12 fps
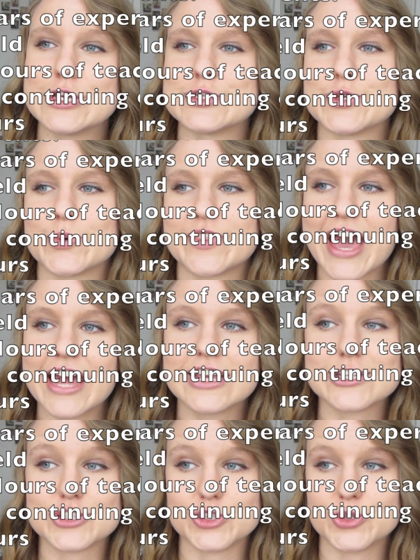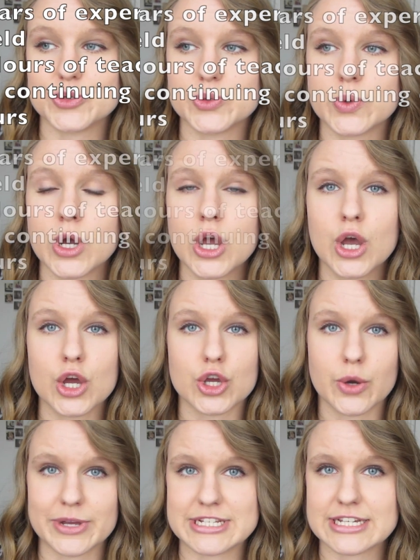So that is you
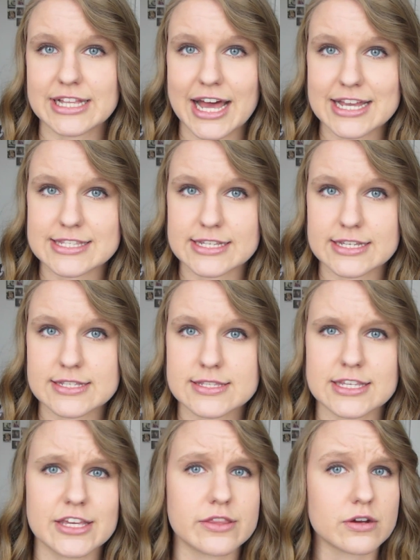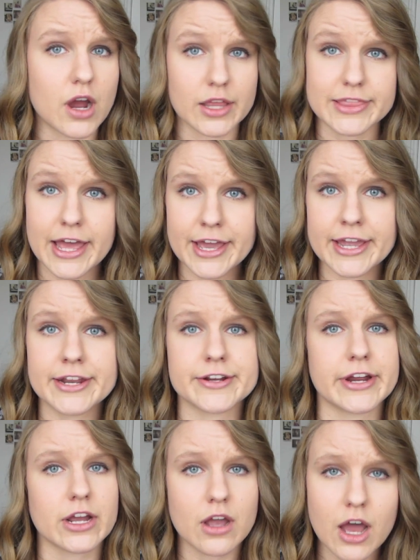going to classes either online
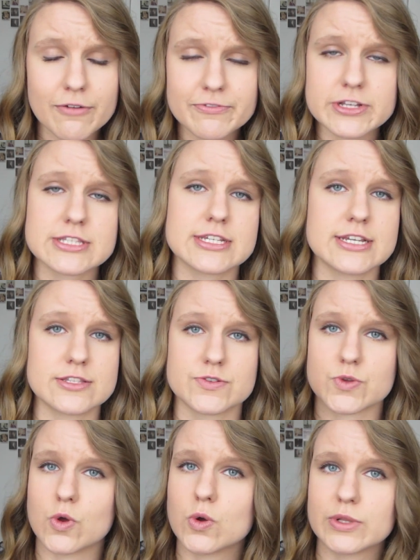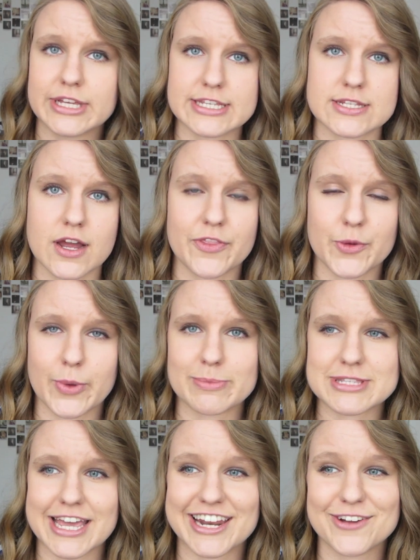or at conferences. There's a whole list on their
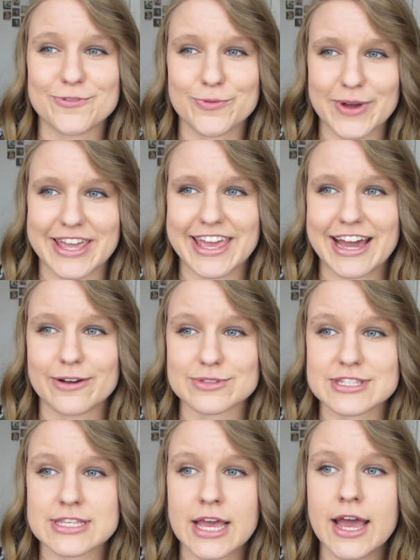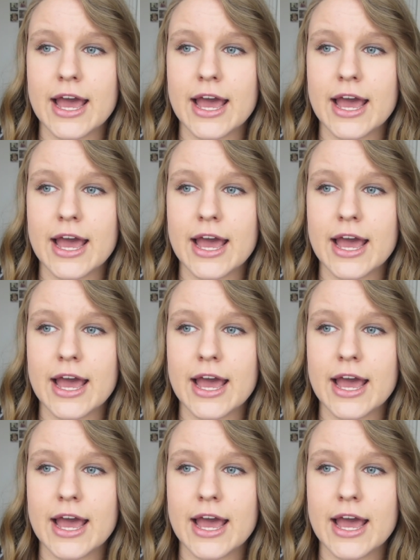website of what counts.